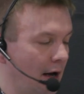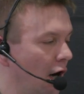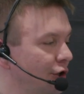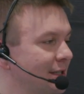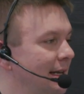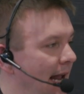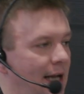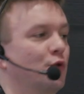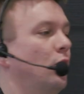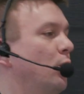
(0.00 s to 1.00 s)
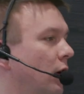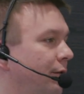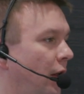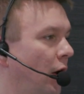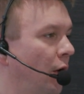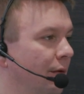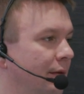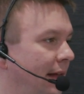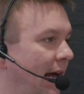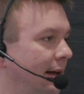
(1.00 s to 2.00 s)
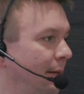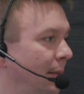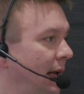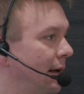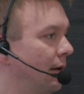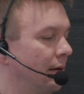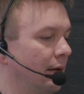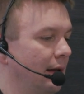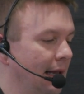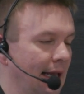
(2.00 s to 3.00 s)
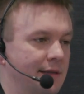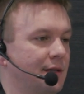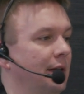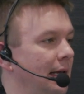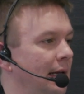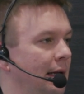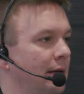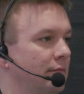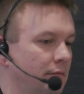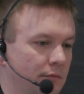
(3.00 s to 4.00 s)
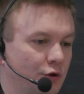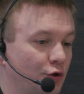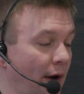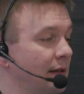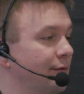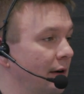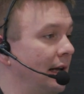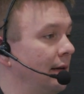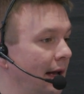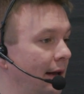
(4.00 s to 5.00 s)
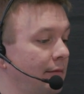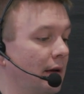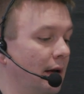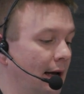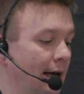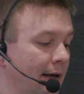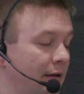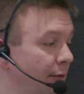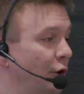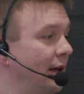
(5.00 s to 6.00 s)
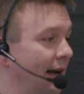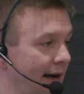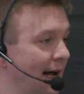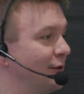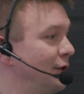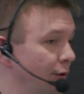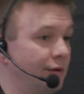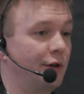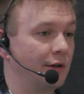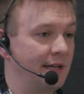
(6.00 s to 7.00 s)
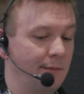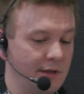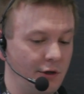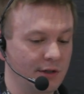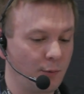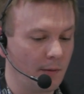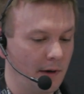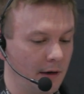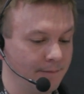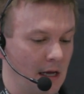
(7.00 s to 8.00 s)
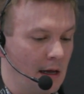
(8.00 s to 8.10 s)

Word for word: are just natural workflows that can be easily transferred and, and uh, communicated out to, to your teams and your support model.